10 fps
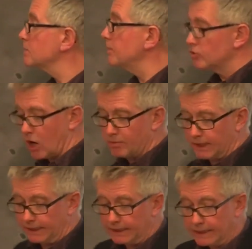be
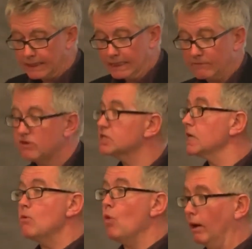troubling for
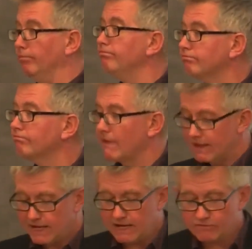someone,
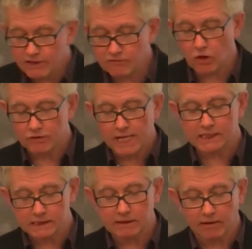even if not
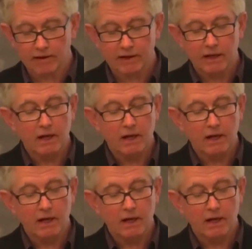necessary